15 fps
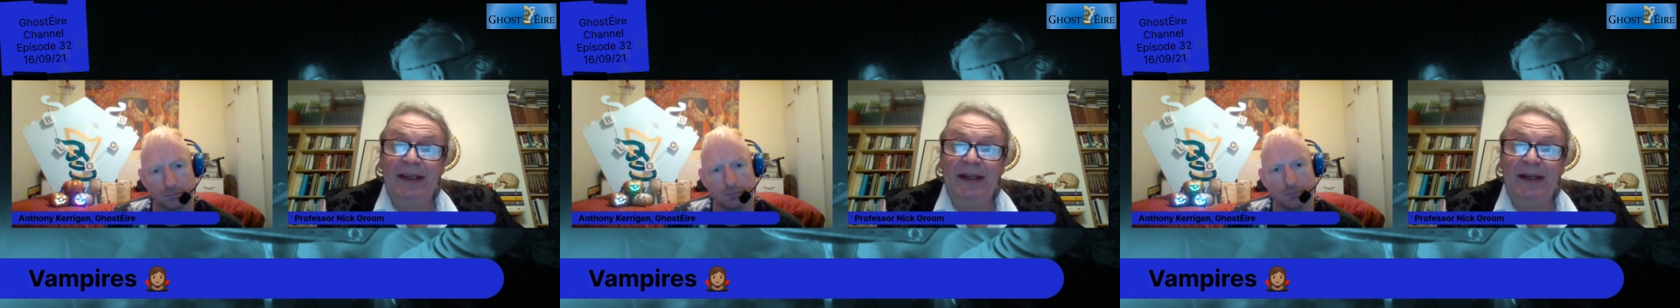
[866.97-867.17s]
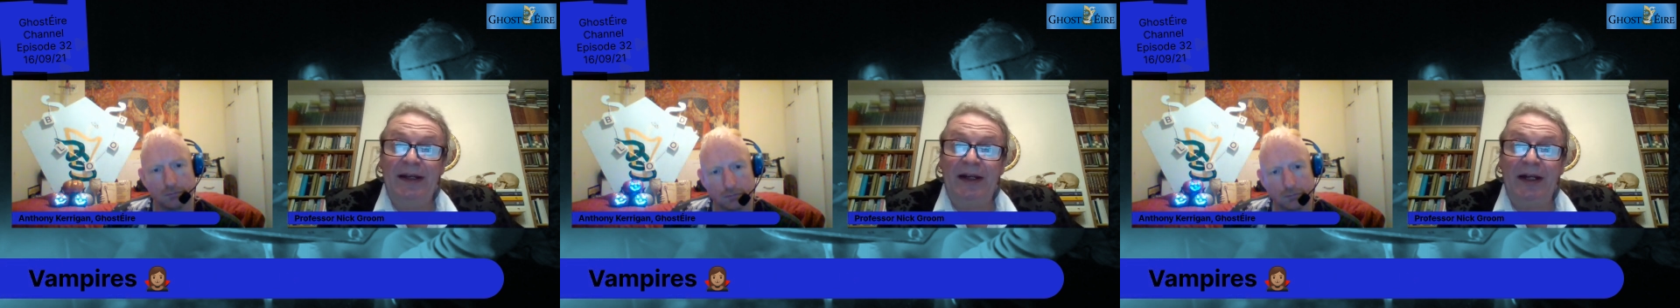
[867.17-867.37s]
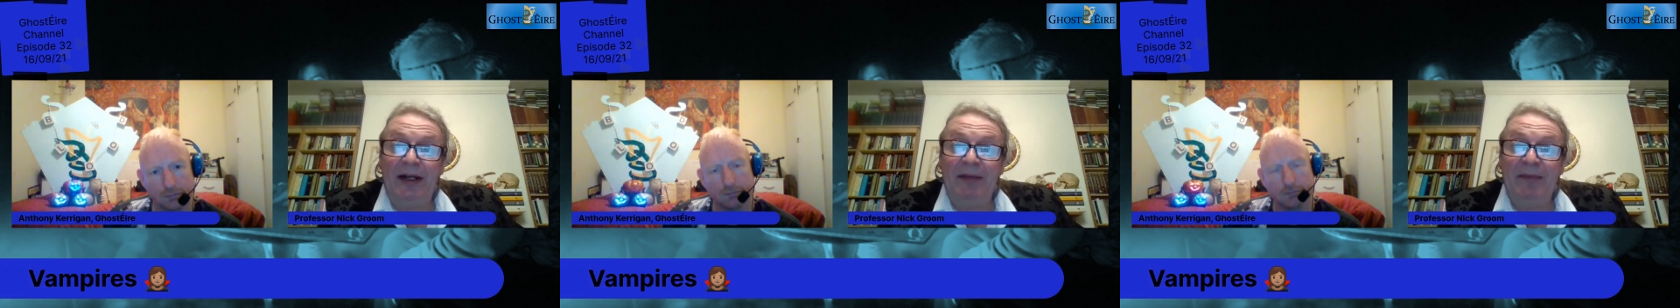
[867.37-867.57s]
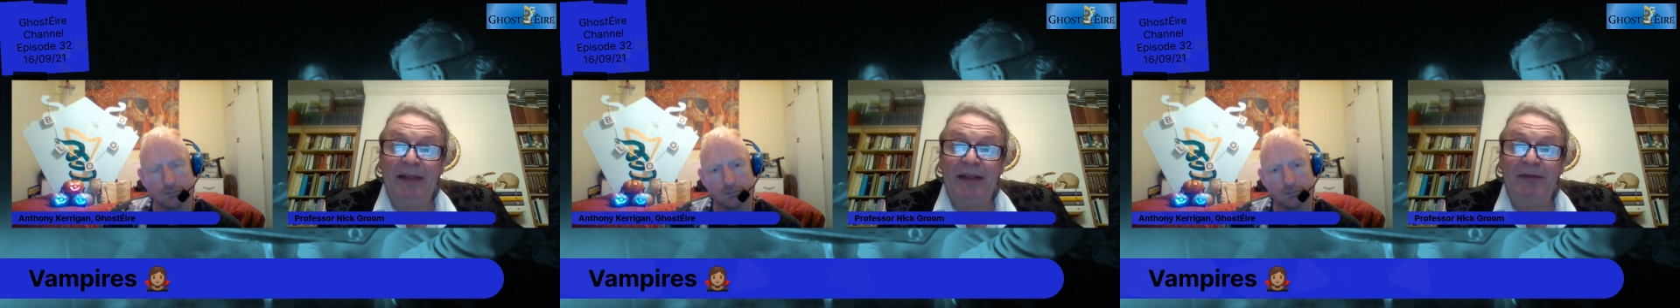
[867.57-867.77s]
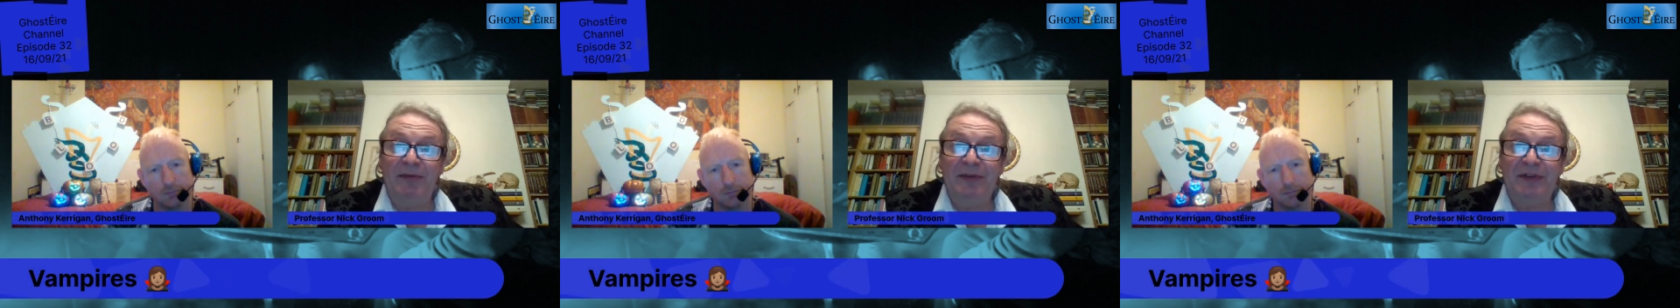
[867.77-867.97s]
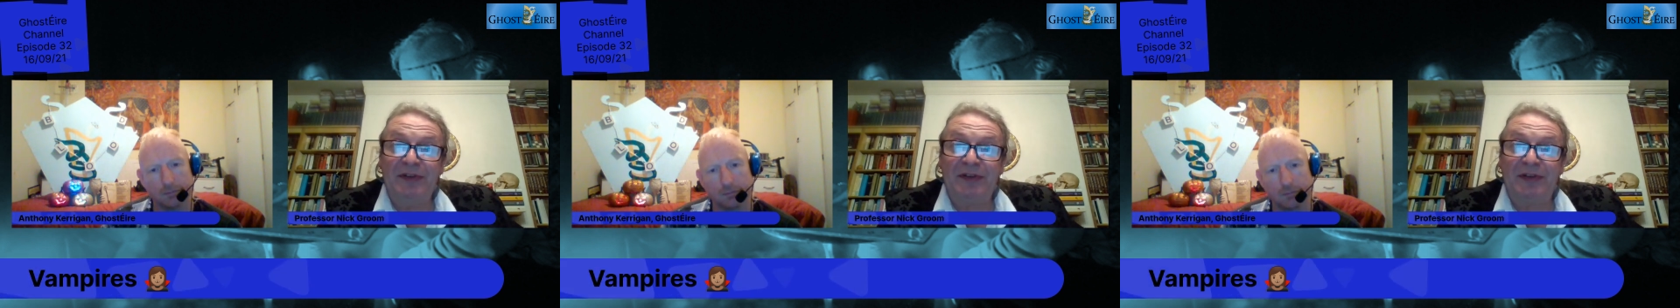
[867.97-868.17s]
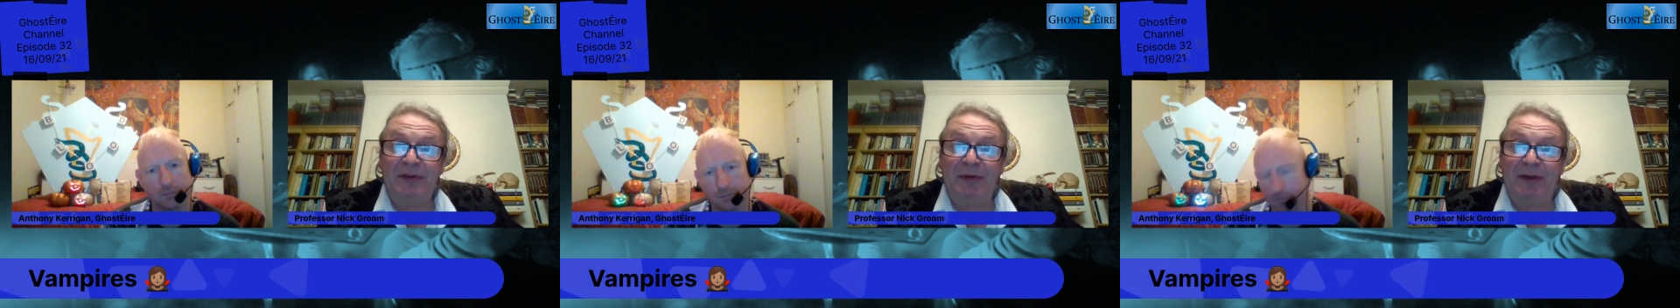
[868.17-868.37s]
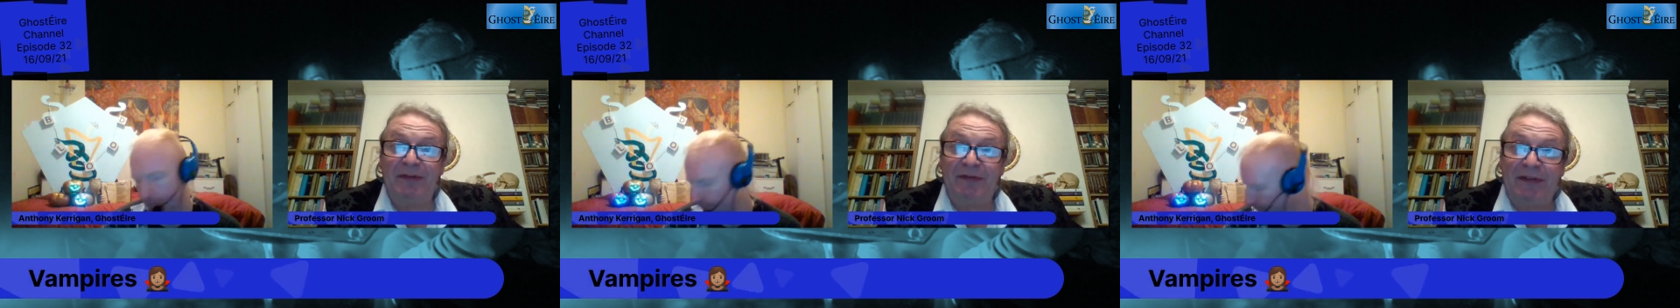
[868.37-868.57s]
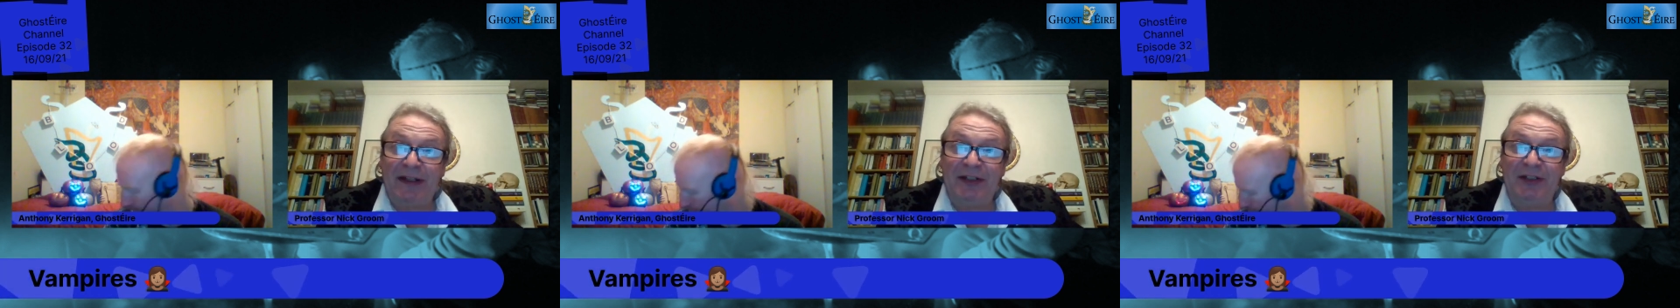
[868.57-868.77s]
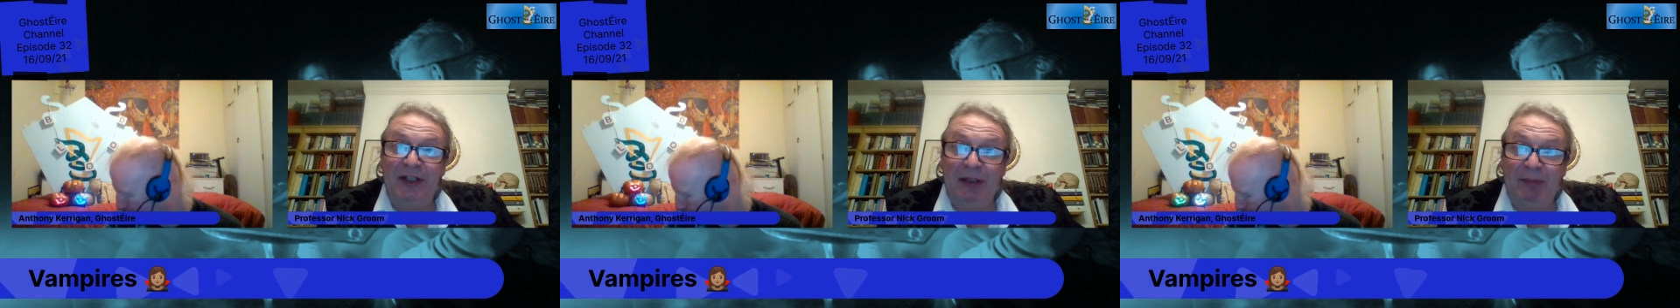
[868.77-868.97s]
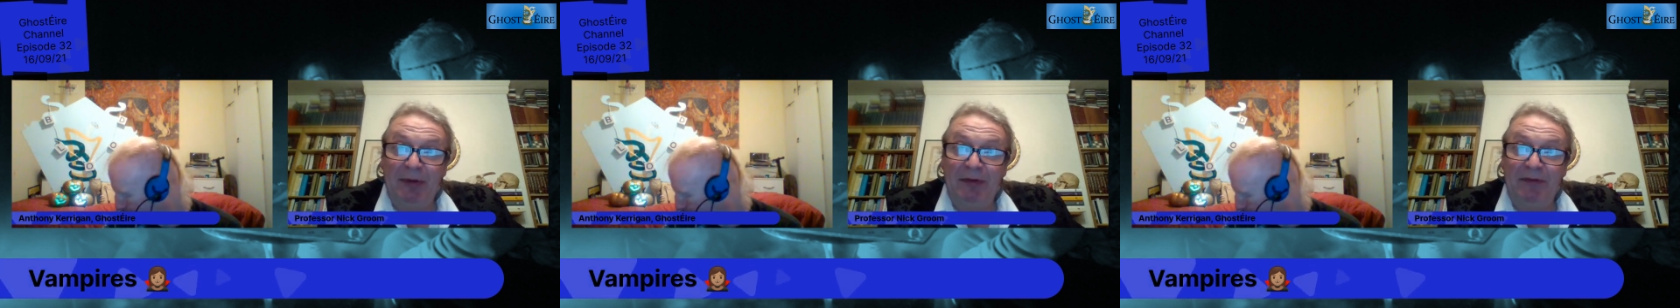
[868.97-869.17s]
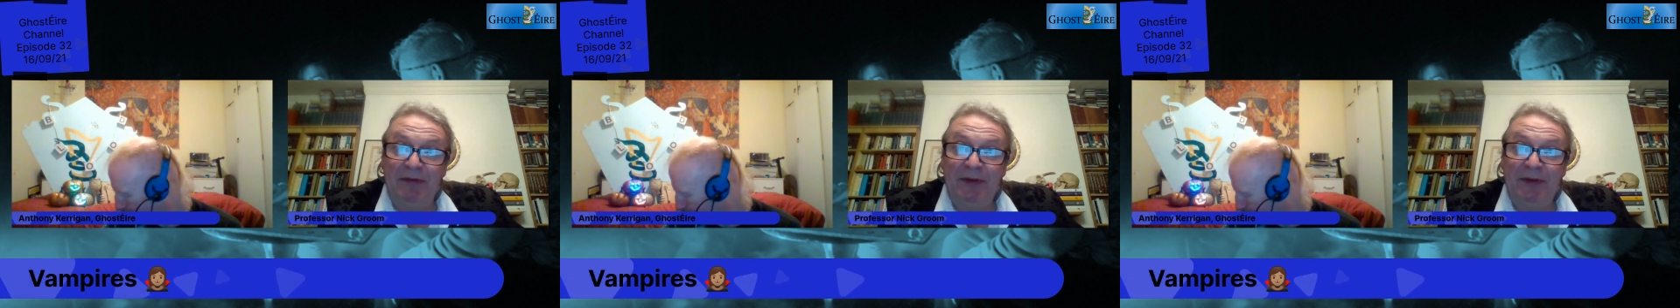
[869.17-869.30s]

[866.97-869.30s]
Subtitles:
it was quite fashionable for